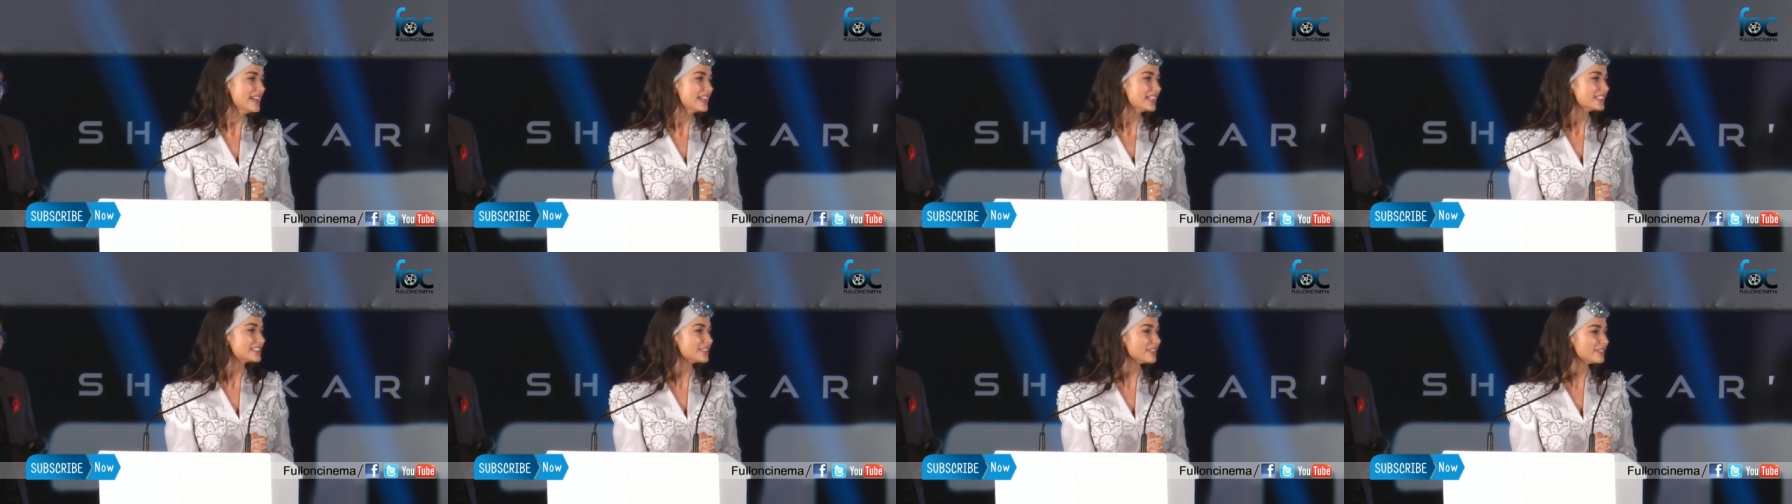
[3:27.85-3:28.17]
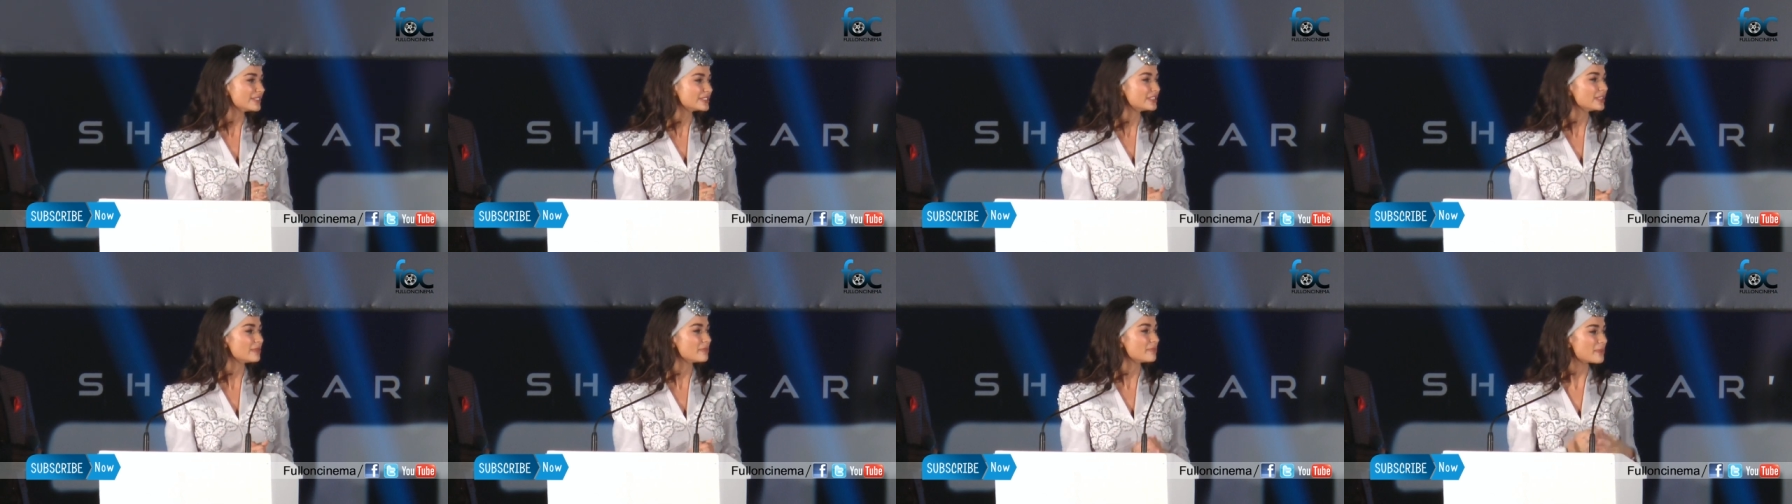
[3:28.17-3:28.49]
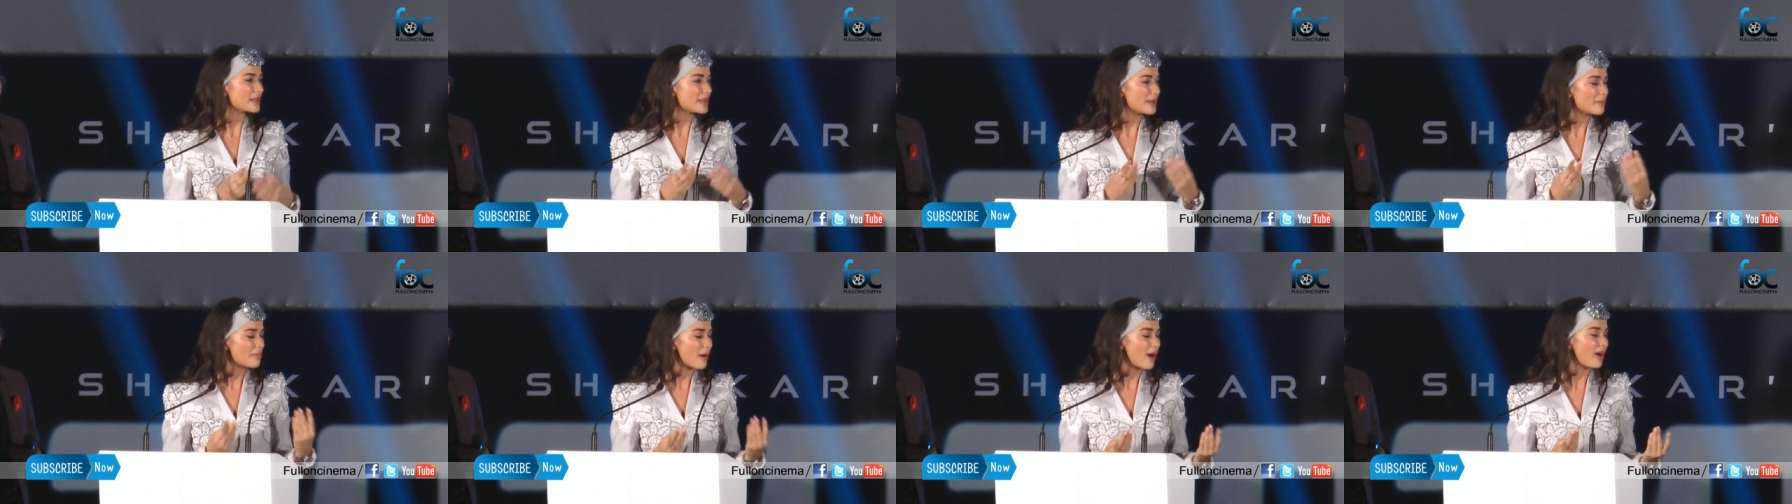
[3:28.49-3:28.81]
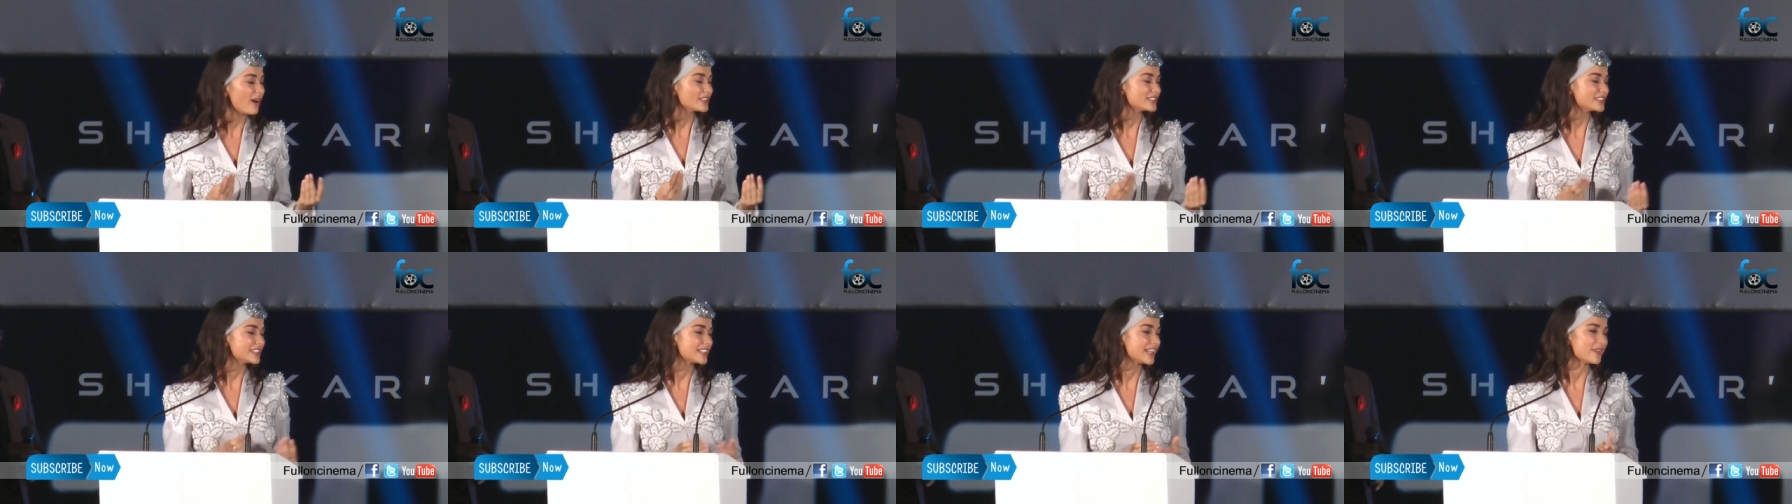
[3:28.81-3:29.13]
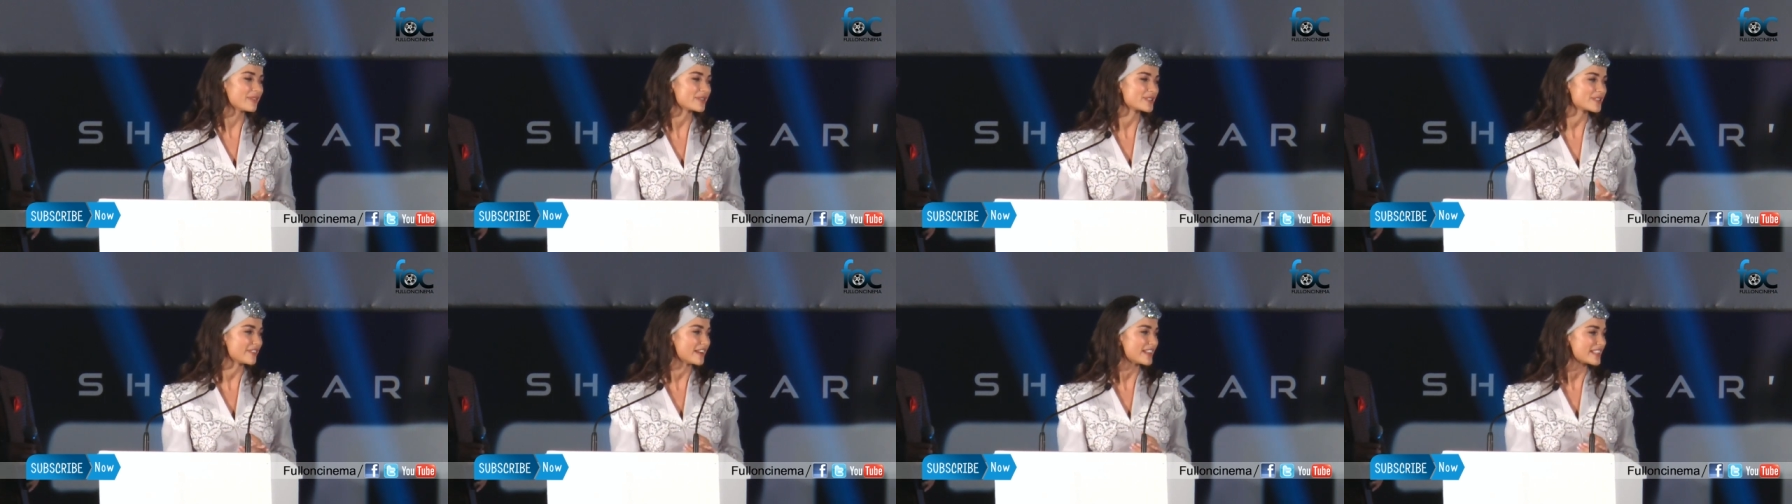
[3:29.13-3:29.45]
So to be a part of that
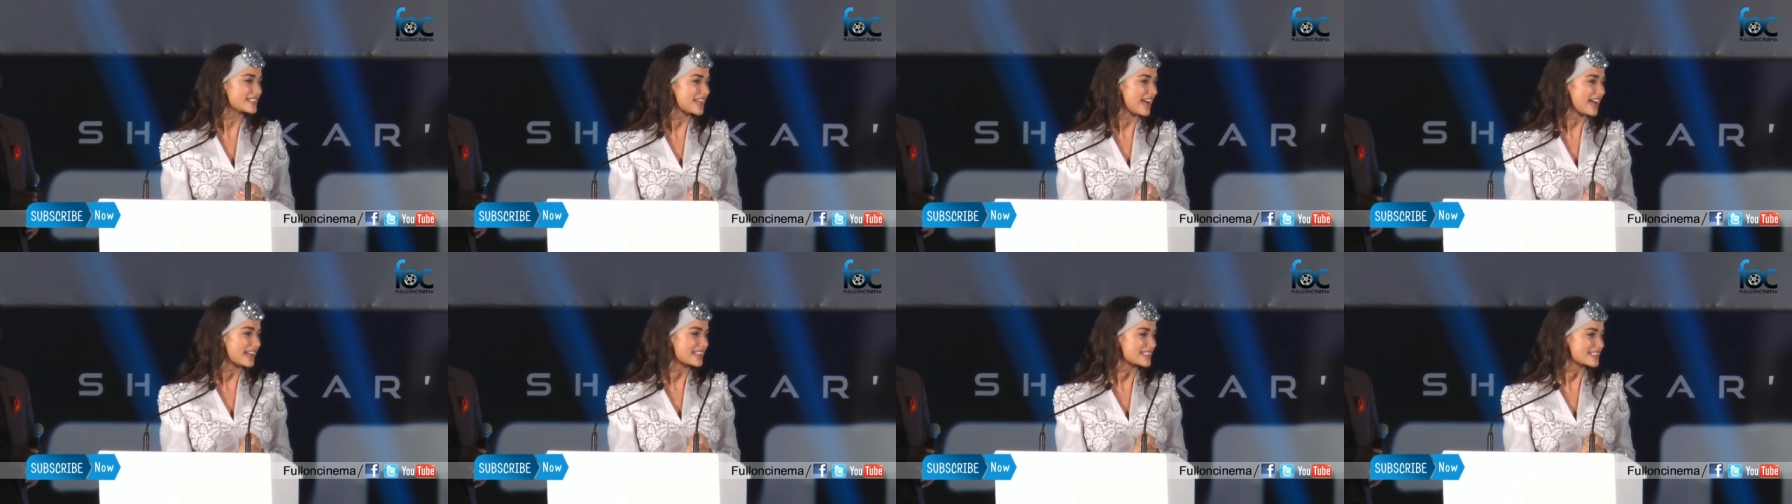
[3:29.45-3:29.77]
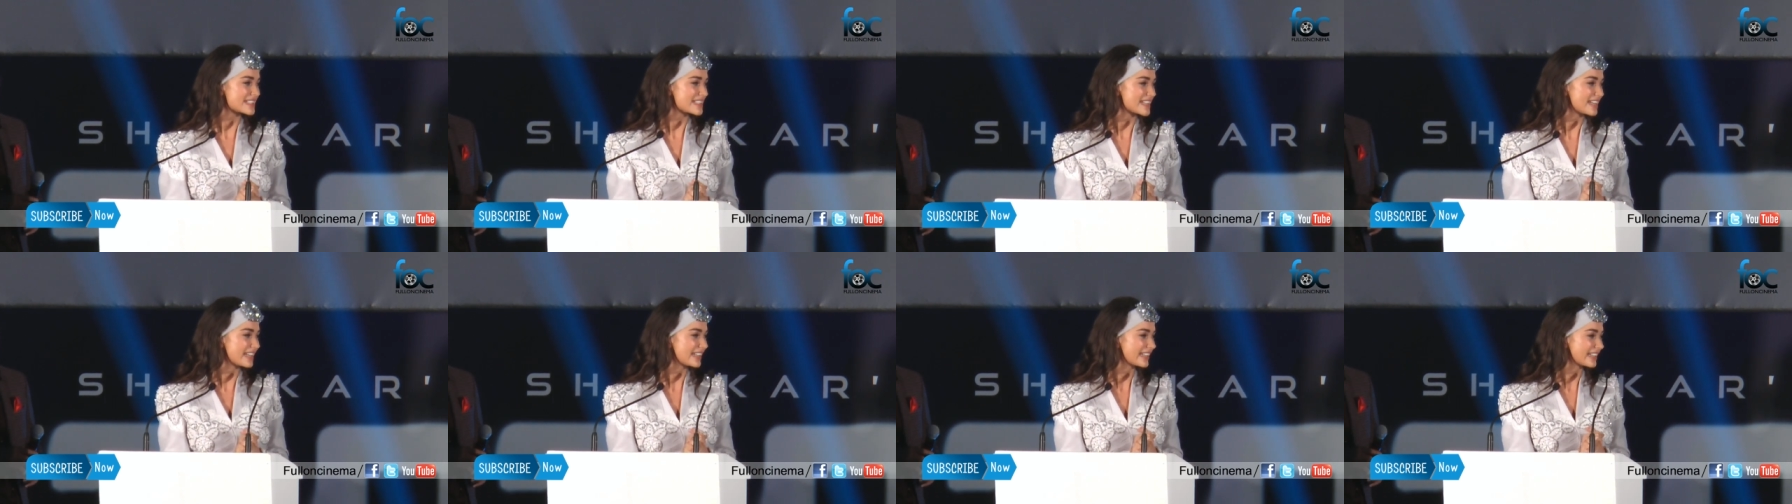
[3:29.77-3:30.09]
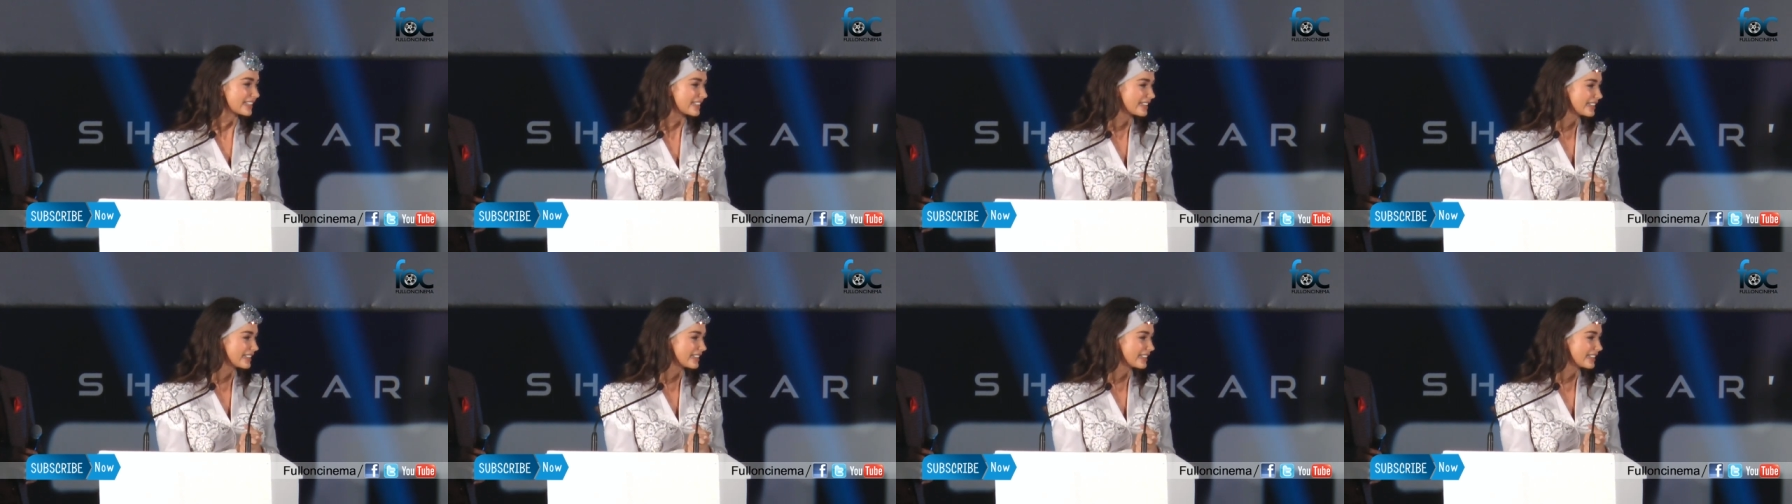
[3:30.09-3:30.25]
was fantastic.